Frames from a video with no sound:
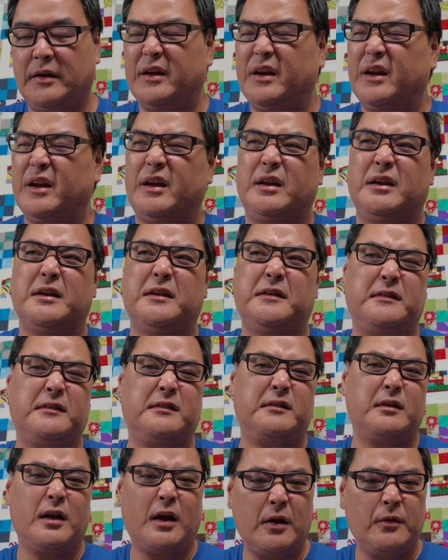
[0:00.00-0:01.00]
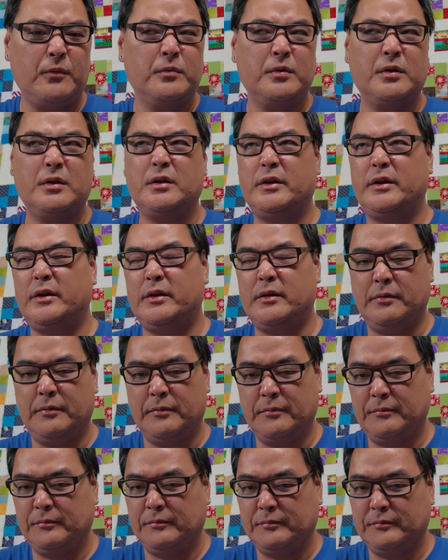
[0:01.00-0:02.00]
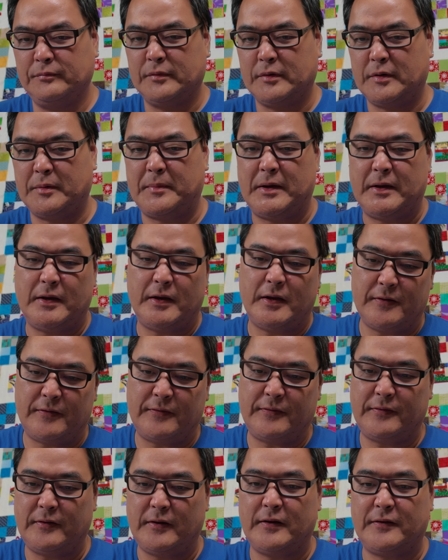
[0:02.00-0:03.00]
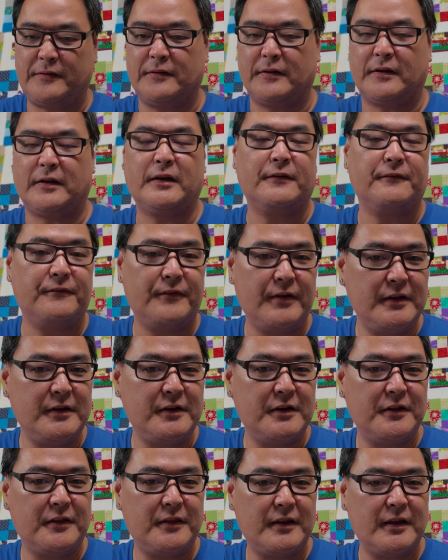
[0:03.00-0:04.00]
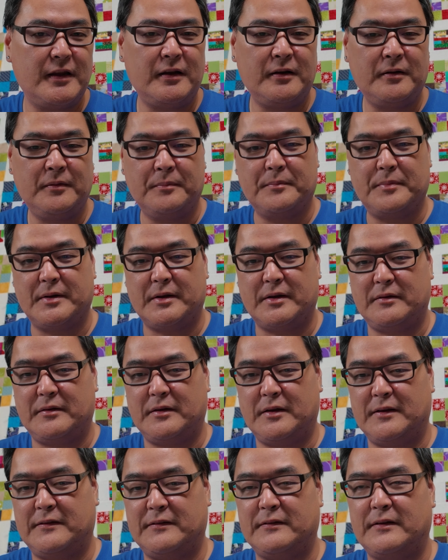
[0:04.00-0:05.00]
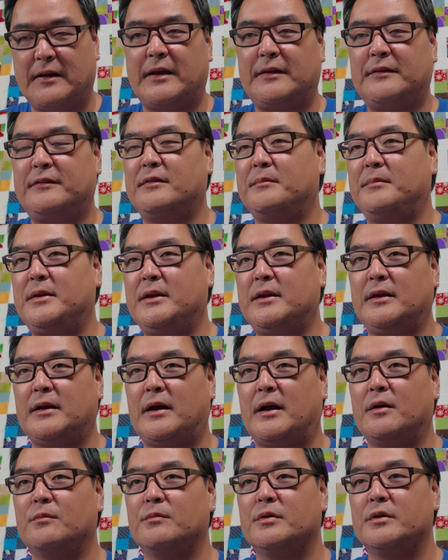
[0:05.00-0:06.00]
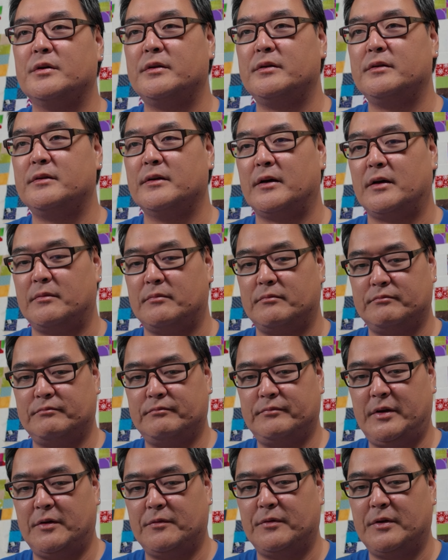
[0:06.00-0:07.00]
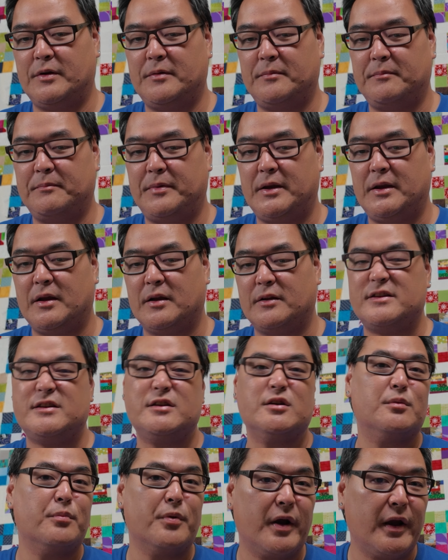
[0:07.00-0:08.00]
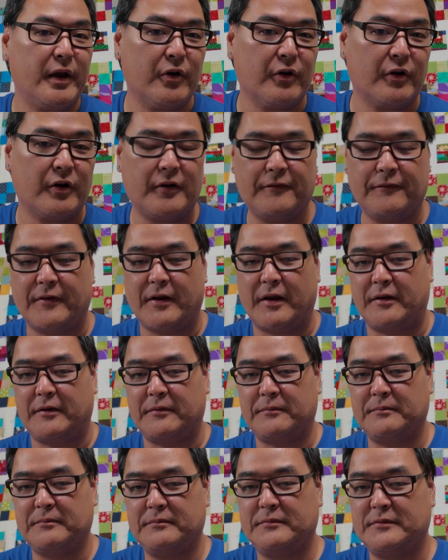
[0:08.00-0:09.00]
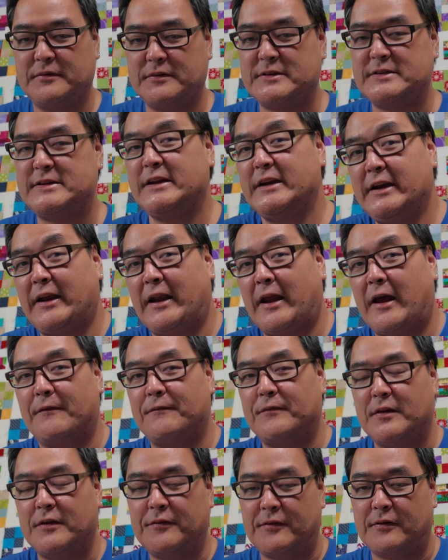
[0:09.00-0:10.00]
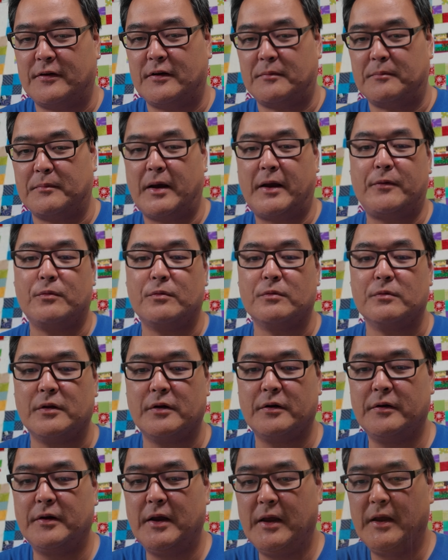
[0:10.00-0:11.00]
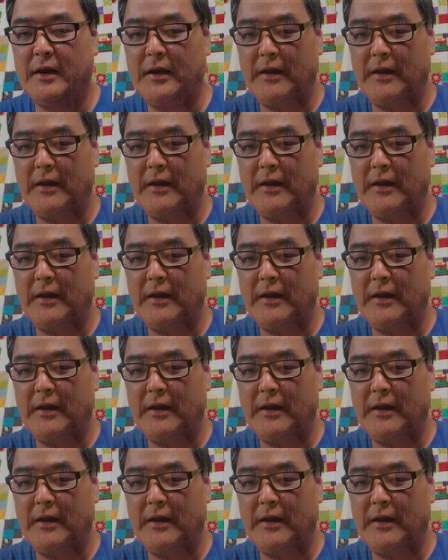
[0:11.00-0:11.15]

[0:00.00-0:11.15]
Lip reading: and this is not really, I mean, it's a convenient thing, but it's not something I would, it wouldn't be a deal breaker if I didn't have this on my ruler,